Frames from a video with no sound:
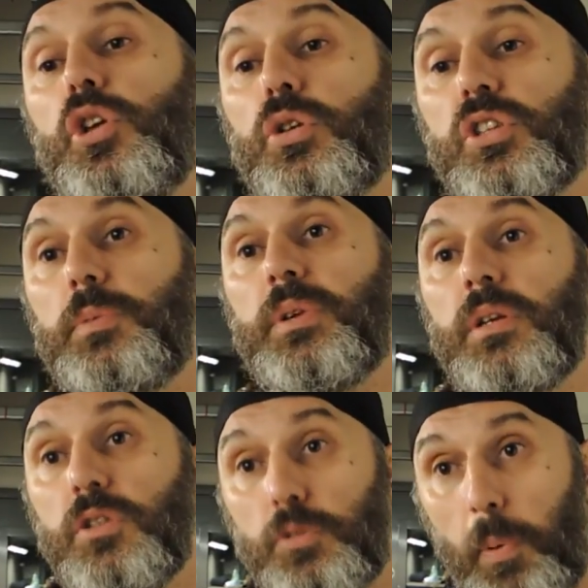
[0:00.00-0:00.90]
you use them
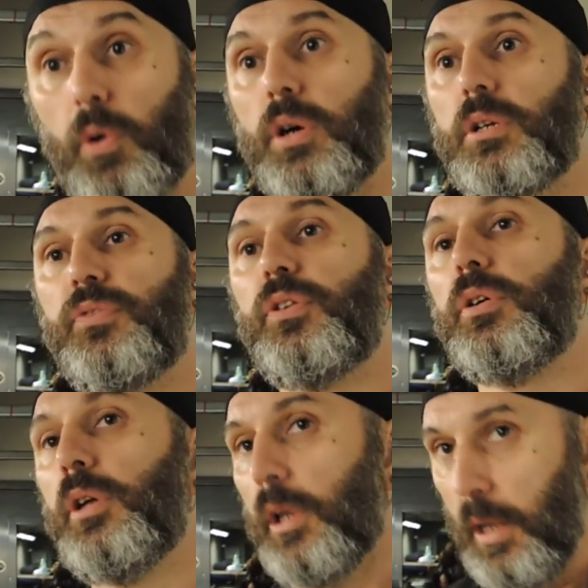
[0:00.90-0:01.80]
in sport
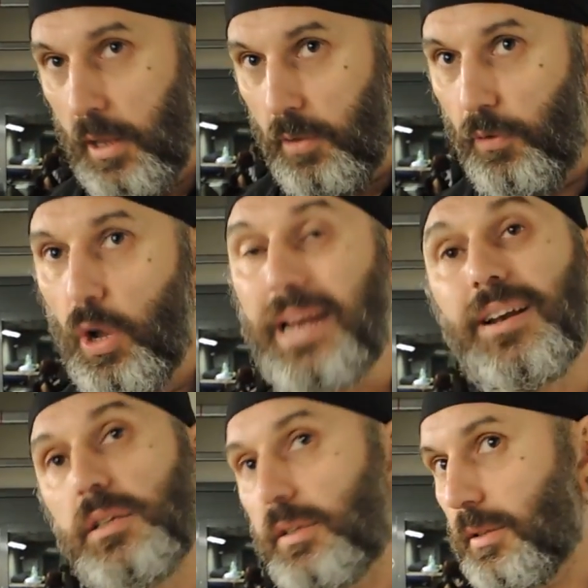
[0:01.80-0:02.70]
for
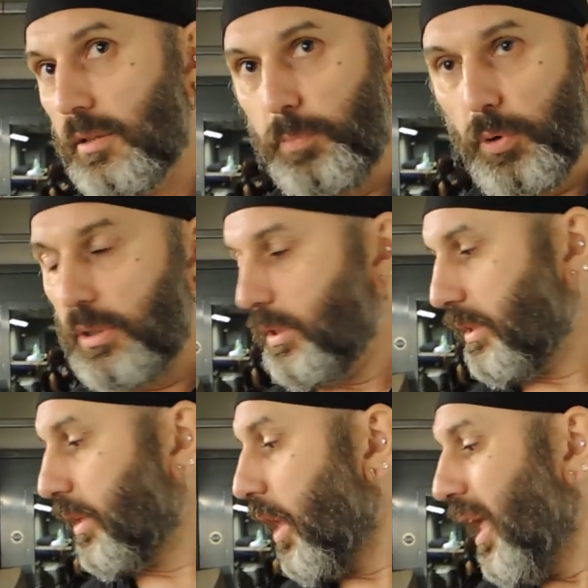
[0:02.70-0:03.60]
athletes and sports.
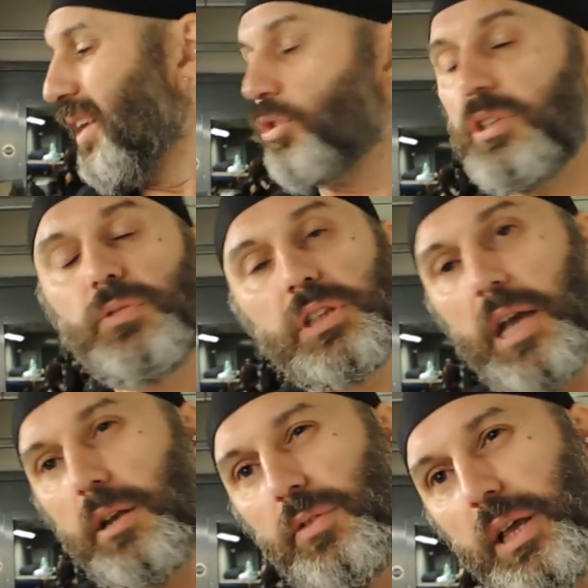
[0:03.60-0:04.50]
And so this was
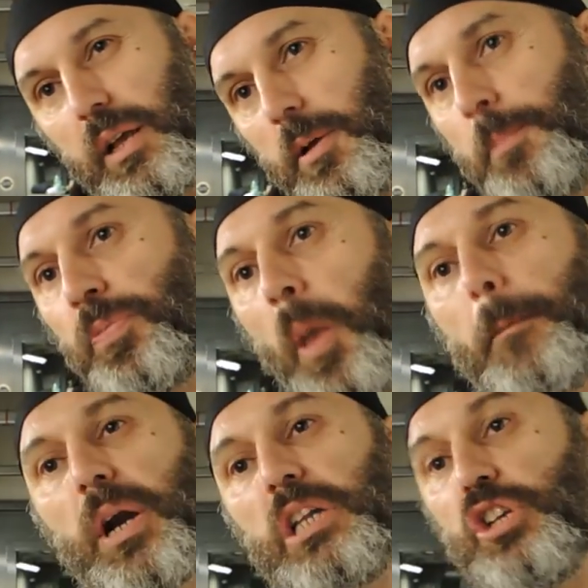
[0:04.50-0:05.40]
kind of like
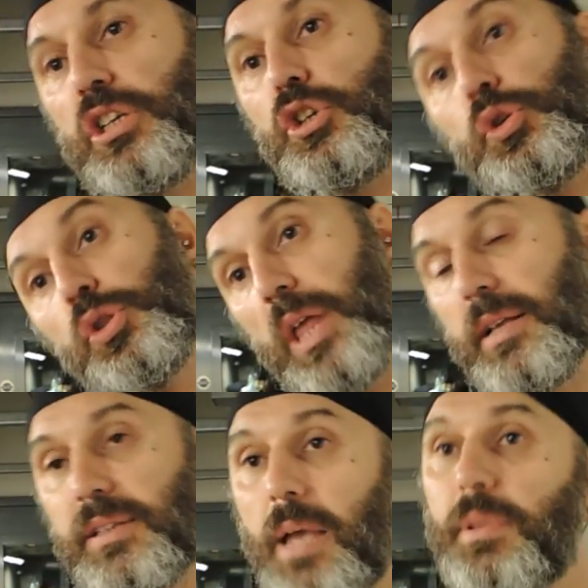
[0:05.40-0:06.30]
merging the two
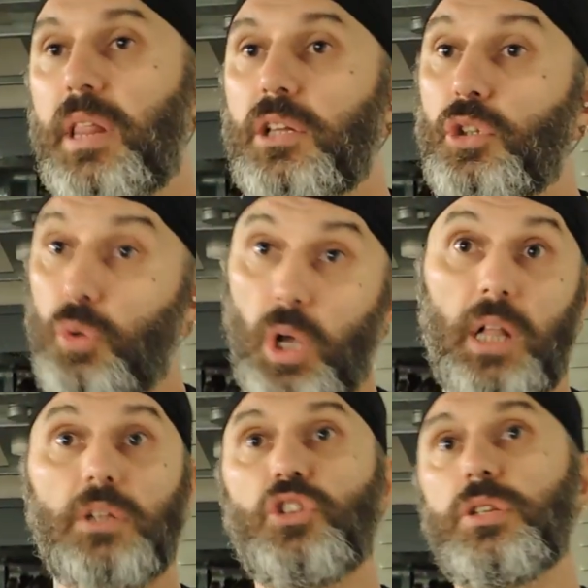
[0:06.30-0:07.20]
things, same in like the two
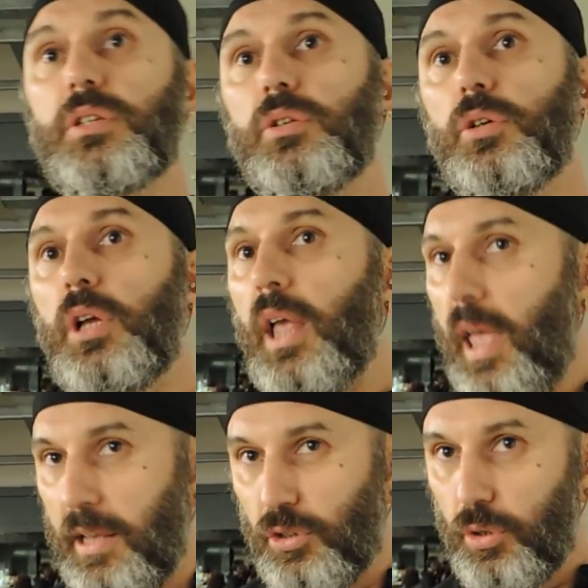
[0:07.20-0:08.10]
cultures.
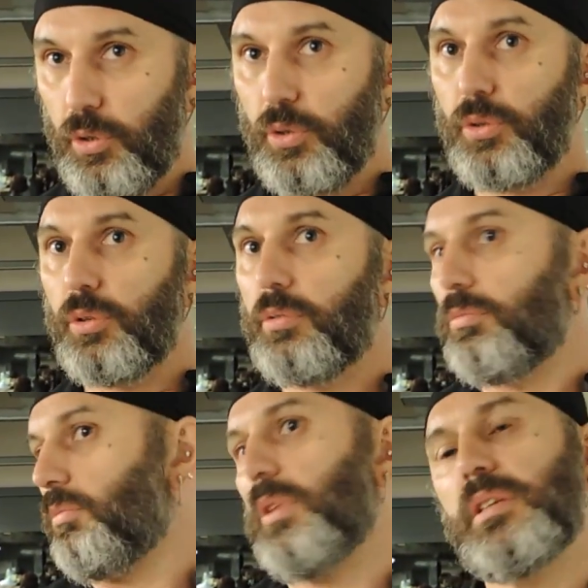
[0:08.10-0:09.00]
So
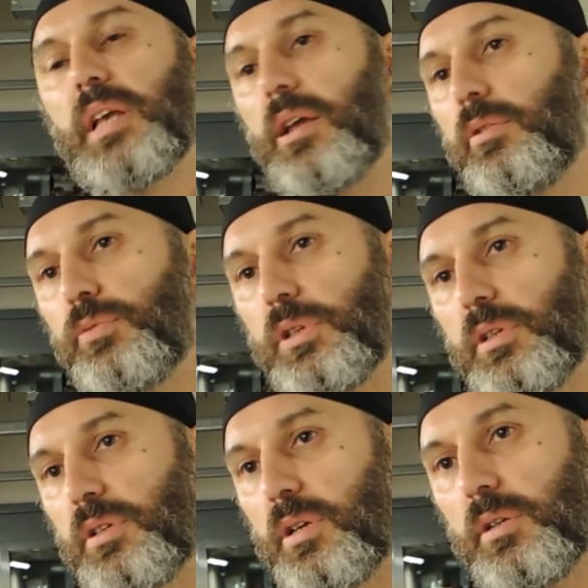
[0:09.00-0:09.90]
that's kind of was
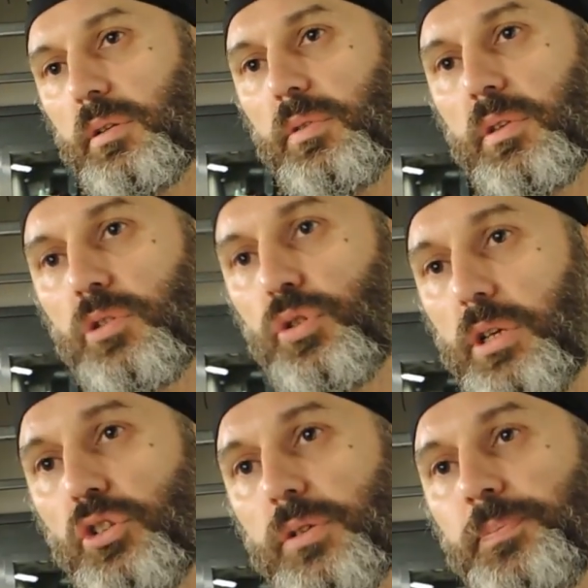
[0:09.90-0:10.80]
the starting
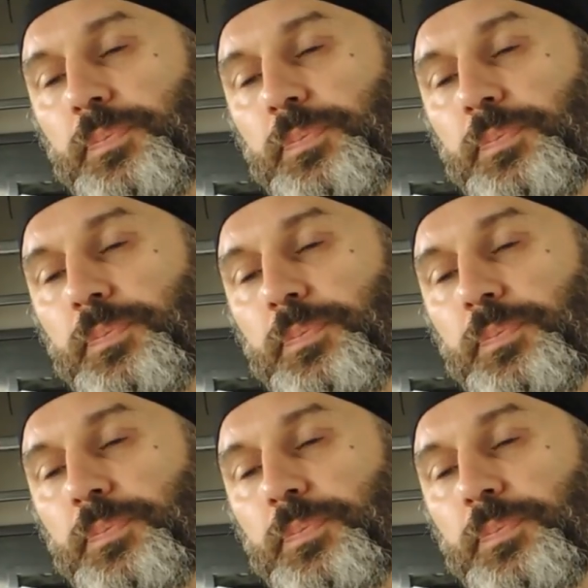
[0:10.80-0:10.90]
situation.